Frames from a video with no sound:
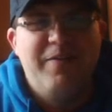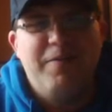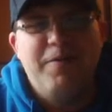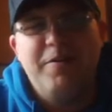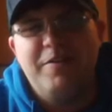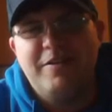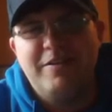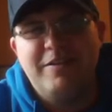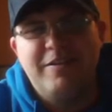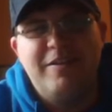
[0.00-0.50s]

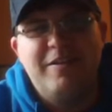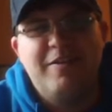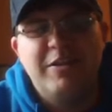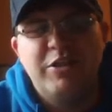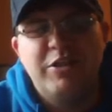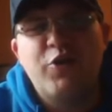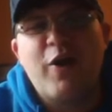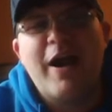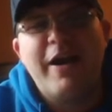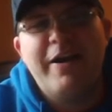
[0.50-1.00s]

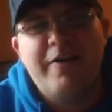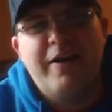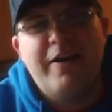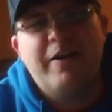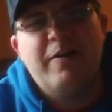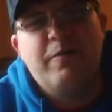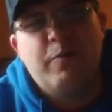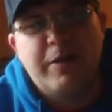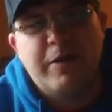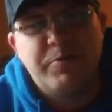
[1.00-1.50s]
The drier
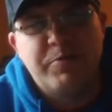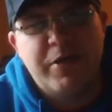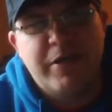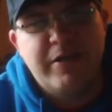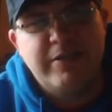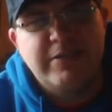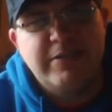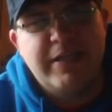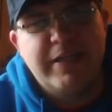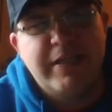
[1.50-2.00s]
air, what I'm
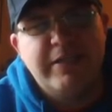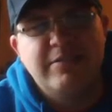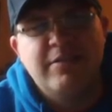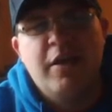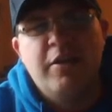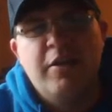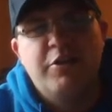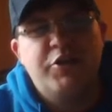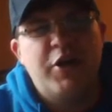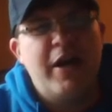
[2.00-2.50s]
trying to say is
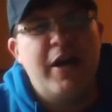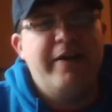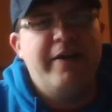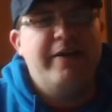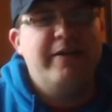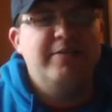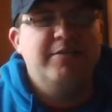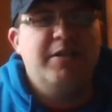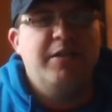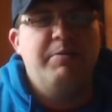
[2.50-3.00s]
the drier
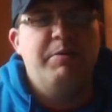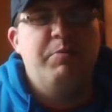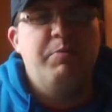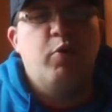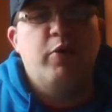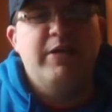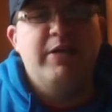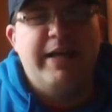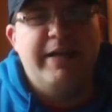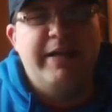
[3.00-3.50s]
air is going to be
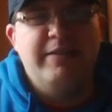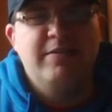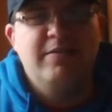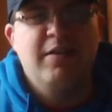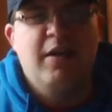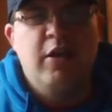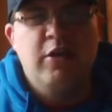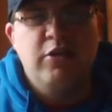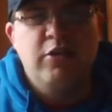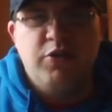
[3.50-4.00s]
more
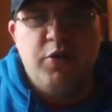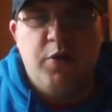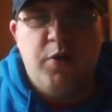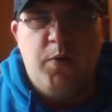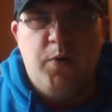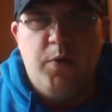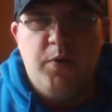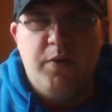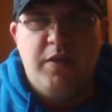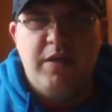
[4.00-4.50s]
dense.
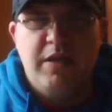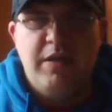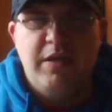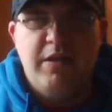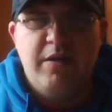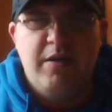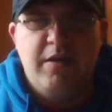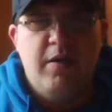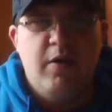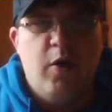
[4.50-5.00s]
So
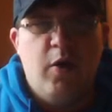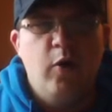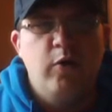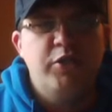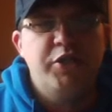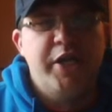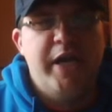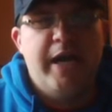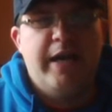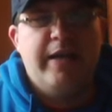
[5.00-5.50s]
the
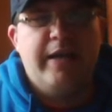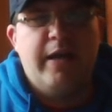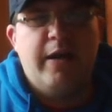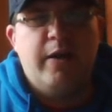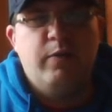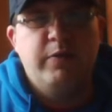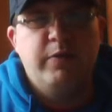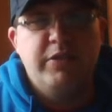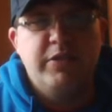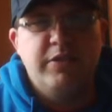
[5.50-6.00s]
oceanic
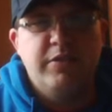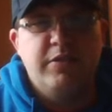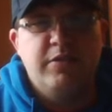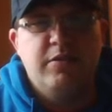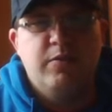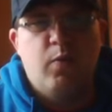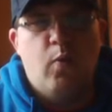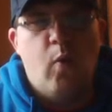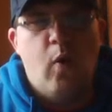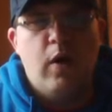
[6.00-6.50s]
air, which
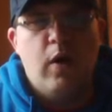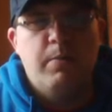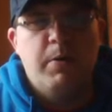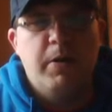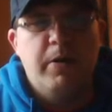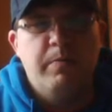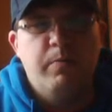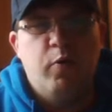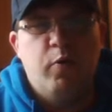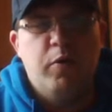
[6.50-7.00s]
is
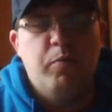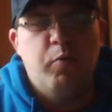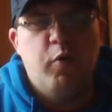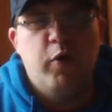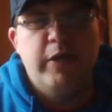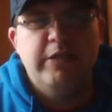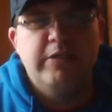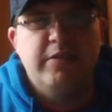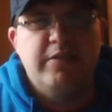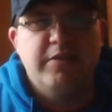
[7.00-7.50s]
warmer and more
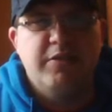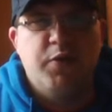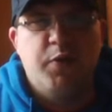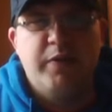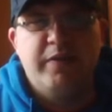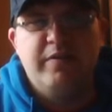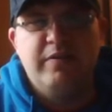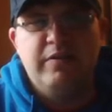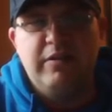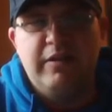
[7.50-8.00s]
moist, is
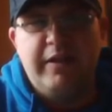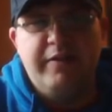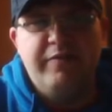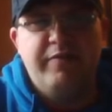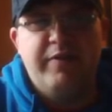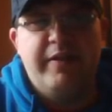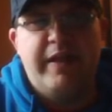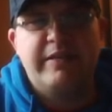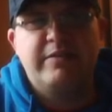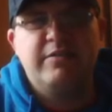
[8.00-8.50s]
going to
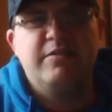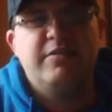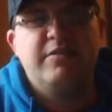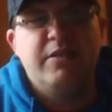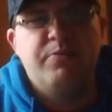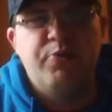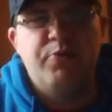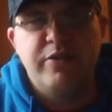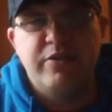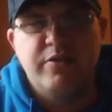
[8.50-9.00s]
lift, and that's a
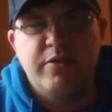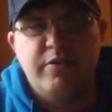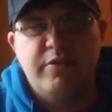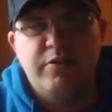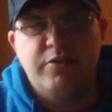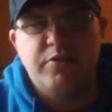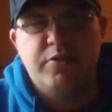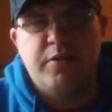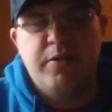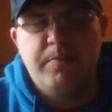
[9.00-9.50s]
sea breeze
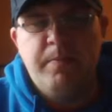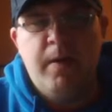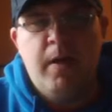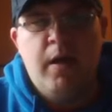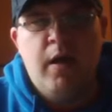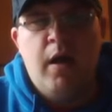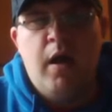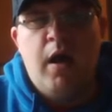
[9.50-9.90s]
thunderstorm.